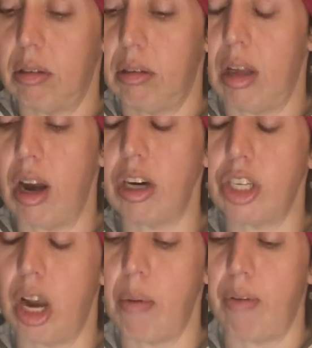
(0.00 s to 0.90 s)
They're in
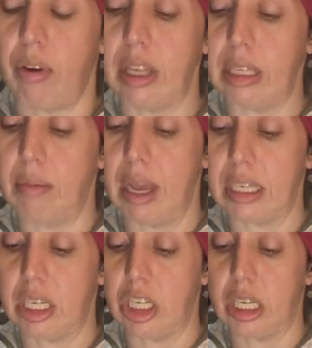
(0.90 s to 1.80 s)
trouble for these
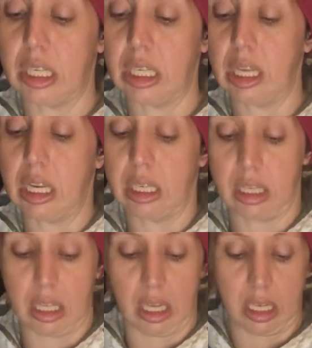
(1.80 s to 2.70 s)
messages,
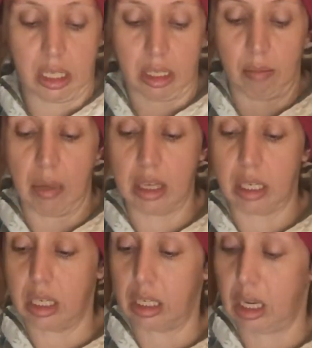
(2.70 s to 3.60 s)
these these
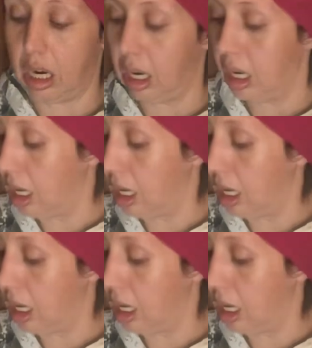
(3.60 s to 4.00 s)
messages here.